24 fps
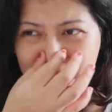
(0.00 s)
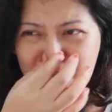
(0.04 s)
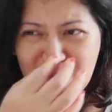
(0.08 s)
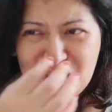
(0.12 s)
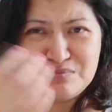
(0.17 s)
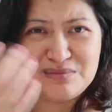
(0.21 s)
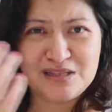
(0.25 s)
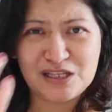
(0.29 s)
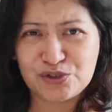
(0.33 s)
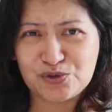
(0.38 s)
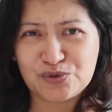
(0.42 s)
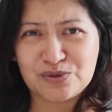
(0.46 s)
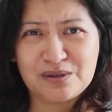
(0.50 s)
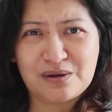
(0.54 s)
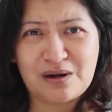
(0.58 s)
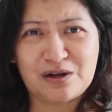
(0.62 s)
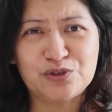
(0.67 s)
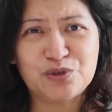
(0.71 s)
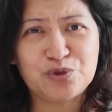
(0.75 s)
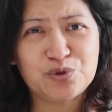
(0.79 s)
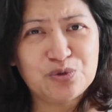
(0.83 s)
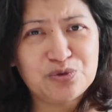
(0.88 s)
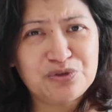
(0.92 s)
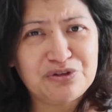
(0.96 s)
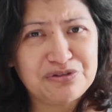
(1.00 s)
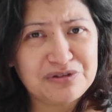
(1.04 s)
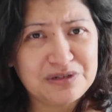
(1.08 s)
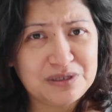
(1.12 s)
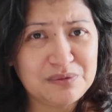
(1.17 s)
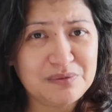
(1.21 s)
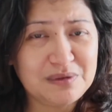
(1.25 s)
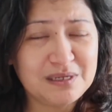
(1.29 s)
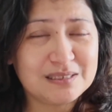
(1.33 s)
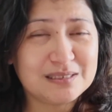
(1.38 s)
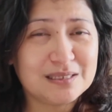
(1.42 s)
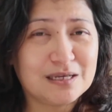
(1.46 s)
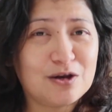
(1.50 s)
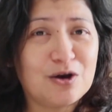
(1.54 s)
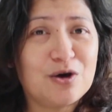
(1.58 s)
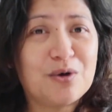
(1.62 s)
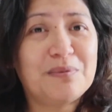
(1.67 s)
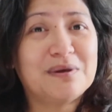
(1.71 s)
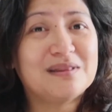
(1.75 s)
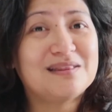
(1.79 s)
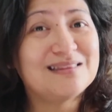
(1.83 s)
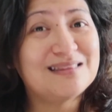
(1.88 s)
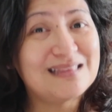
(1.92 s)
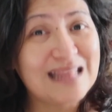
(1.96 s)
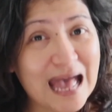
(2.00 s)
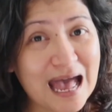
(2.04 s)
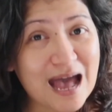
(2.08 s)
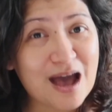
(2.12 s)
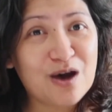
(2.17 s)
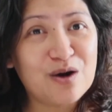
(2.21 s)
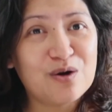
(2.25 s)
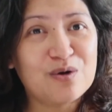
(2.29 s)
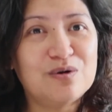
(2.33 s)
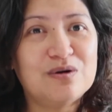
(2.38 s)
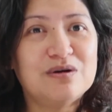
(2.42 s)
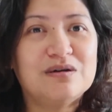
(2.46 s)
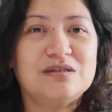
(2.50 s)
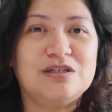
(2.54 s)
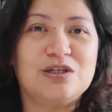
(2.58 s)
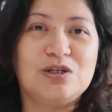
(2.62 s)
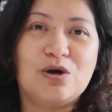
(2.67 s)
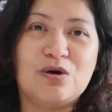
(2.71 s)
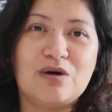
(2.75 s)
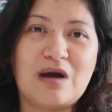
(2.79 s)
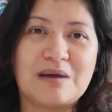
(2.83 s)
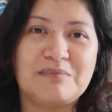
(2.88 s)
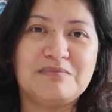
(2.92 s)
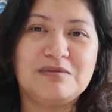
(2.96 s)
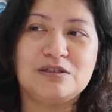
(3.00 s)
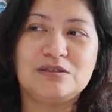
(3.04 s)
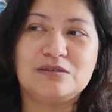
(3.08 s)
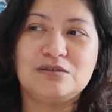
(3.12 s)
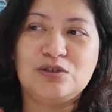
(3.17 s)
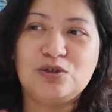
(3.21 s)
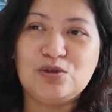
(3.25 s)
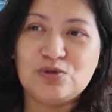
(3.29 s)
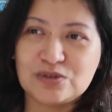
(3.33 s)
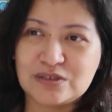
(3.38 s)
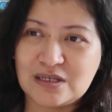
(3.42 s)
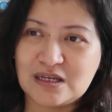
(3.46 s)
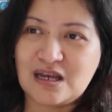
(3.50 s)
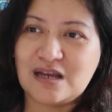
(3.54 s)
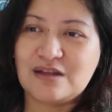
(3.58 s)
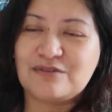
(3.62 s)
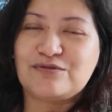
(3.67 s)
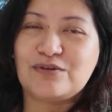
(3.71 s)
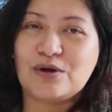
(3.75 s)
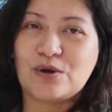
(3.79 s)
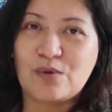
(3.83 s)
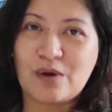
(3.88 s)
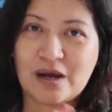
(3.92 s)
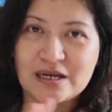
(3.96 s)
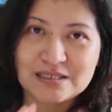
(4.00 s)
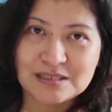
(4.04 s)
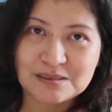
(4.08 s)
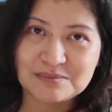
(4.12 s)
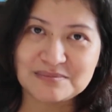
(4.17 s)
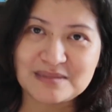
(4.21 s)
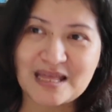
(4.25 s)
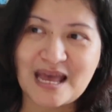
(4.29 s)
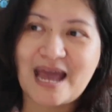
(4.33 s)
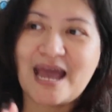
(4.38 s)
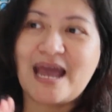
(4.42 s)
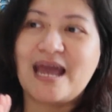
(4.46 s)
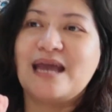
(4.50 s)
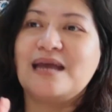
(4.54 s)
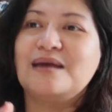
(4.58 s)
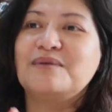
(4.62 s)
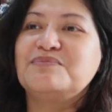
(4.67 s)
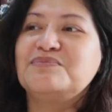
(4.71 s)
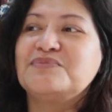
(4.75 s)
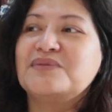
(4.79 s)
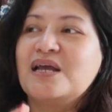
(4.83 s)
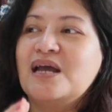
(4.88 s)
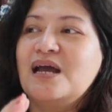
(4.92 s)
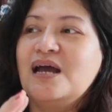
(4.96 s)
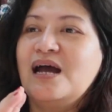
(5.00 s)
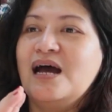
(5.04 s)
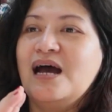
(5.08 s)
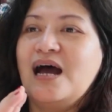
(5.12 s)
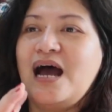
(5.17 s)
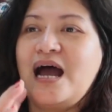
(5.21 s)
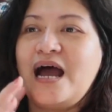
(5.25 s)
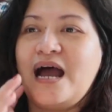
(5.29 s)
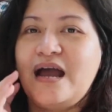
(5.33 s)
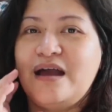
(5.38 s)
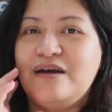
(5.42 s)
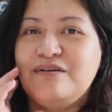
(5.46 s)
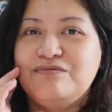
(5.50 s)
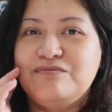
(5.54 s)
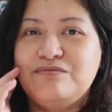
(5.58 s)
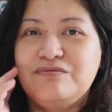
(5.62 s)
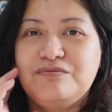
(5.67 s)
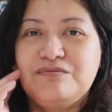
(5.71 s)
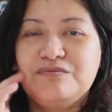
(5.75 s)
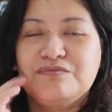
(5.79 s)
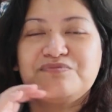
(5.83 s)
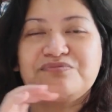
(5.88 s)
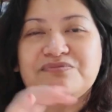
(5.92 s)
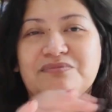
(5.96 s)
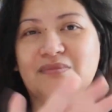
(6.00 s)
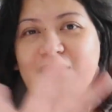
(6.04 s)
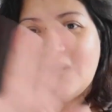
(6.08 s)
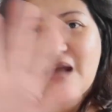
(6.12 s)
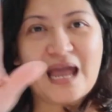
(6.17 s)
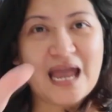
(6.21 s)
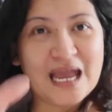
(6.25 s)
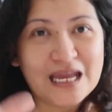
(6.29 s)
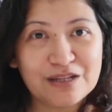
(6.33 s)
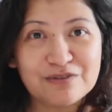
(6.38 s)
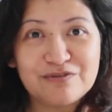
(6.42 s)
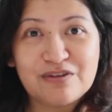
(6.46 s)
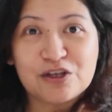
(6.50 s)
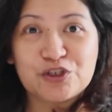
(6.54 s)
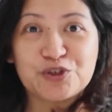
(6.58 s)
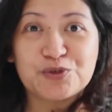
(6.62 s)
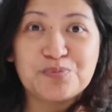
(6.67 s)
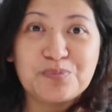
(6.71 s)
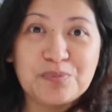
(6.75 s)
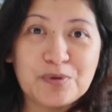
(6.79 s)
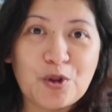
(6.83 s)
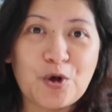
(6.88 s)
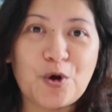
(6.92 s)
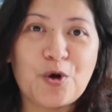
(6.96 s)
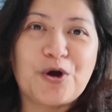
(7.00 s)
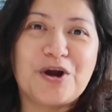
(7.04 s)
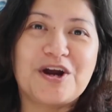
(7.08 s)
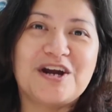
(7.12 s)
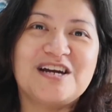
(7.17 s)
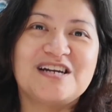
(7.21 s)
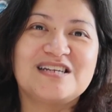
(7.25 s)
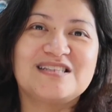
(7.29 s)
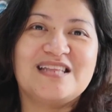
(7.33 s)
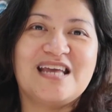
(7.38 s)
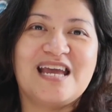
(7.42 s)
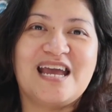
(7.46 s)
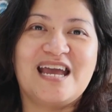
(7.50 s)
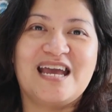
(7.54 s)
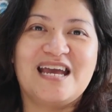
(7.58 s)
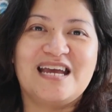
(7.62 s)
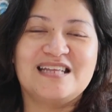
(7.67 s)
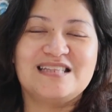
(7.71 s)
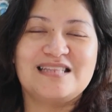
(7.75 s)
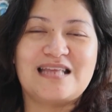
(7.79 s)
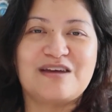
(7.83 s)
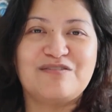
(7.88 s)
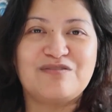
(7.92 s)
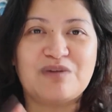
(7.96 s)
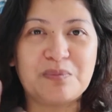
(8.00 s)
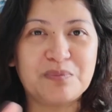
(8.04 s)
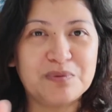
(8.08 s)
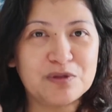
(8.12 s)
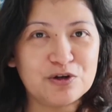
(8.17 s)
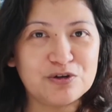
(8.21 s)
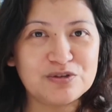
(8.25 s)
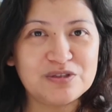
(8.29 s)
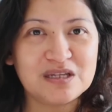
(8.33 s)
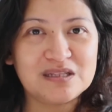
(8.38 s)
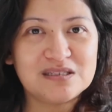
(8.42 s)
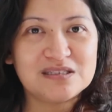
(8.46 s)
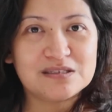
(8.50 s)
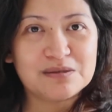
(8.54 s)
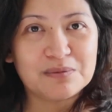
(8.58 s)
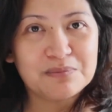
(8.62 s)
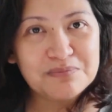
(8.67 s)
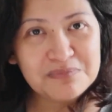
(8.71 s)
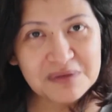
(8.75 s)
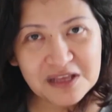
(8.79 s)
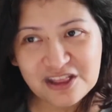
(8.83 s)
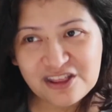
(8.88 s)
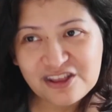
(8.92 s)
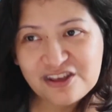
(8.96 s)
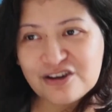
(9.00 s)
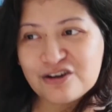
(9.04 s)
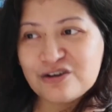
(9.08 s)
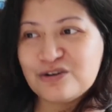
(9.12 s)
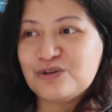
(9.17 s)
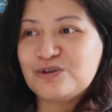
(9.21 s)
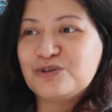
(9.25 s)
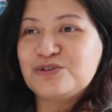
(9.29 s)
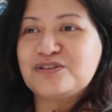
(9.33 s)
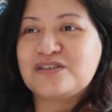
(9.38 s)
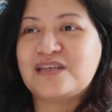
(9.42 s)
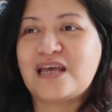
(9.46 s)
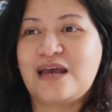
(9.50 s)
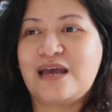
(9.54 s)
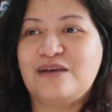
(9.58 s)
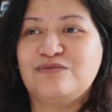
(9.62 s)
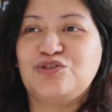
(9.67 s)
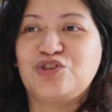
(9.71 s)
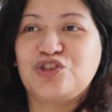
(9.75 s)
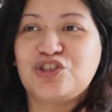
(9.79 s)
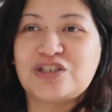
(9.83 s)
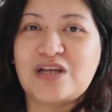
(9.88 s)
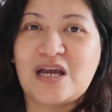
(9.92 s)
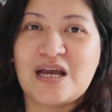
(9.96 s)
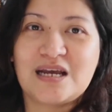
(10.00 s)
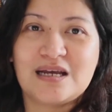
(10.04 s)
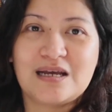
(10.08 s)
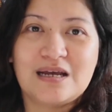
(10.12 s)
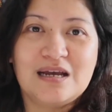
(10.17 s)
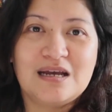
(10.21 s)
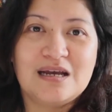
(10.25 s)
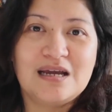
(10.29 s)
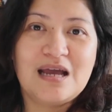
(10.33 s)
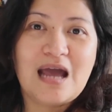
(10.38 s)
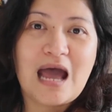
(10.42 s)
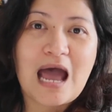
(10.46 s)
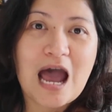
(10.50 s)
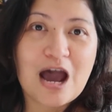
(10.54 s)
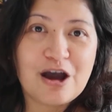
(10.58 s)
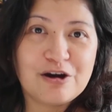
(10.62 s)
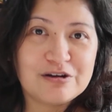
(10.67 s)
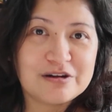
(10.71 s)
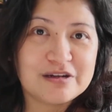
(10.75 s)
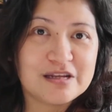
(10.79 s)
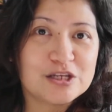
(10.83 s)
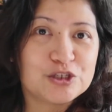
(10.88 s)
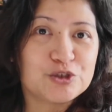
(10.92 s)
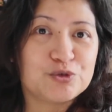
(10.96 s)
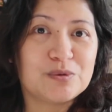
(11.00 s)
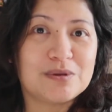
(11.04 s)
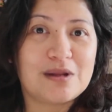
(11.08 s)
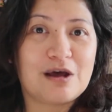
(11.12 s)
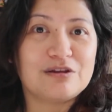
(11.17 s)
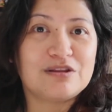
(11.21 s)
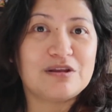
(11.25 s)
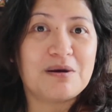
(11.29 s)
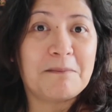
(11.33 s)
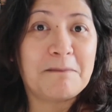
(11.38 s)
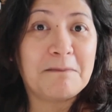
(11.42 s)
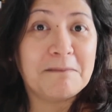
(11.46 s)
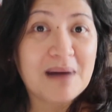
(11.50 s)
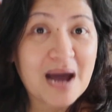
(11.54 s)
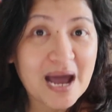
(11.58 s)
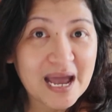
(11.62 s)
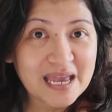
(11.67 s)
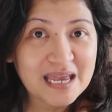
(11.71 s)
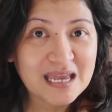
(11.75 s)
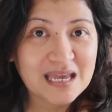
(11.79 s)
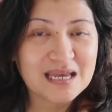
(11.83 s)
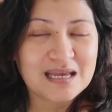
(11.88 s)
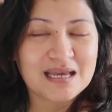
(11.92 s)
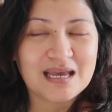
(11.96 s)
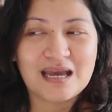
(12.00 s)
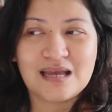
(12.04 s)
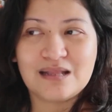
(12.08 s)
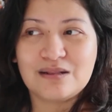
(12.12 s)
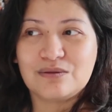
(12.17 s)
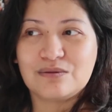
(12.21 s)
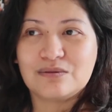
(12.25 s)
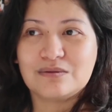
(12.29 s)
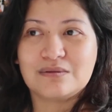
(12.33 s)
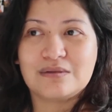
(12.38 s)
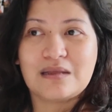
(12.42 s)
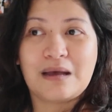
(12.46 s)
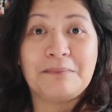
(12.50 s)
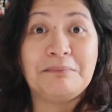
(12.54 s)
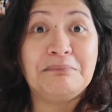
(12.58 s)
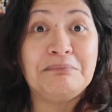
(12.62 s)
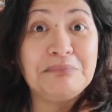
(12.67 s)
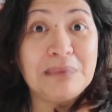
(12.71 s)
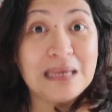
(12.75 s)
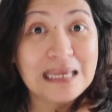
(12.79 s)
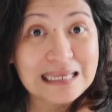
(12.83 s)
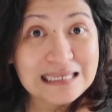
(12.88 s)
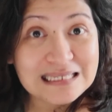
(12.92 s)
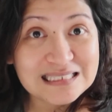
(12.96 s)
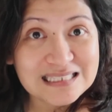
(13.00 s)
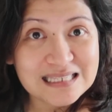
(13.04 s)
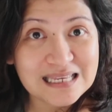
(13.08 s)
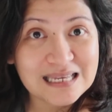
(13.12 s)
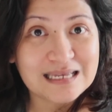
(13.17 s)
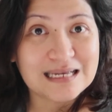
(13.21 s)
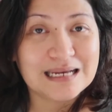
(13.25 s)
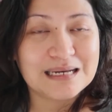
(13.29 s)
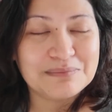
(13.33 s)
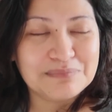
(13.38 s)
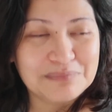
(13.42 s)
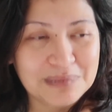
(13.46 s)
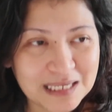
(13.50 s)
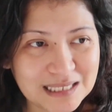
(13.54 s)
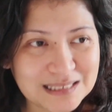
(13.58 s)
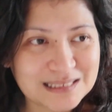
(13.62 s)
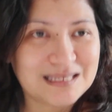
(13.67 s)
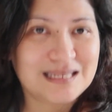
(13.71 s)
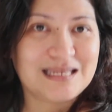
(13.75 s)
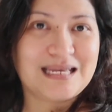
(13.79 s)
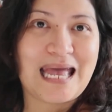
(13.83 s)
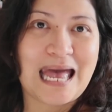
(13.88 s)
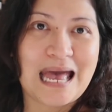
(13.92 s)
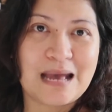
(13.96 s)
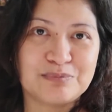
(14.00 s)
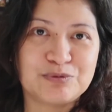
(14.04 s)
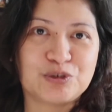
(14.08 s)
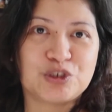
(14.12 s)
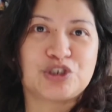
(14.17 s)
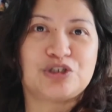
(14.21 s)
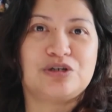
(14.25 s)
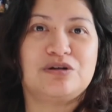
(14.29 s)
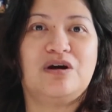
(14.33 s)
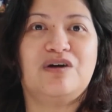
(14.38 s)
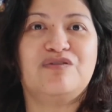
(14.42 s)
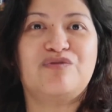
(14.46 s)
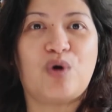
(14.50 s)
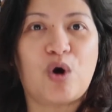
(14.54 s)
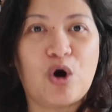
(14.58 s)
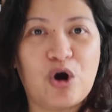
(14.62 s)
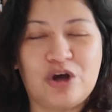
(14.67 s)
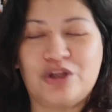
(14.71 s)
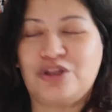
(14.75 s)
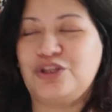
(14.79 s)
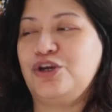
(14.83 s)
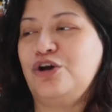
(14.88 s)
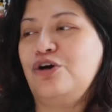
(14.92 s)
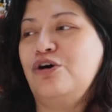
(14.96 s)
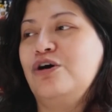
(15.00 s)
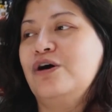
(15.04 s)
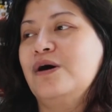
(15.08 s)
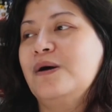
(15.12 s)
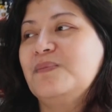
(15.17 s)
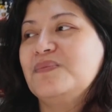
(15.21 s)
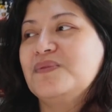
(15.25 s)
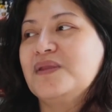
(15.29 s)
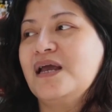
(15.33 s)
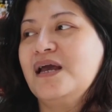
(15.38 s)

Um, this was around two to three weeks ago, but now, you know, I've been using it for quite some time. I've kind of explored, and I've uploaded some videos. I've checked how it is without a mic, and amazing, amazing capture of audio.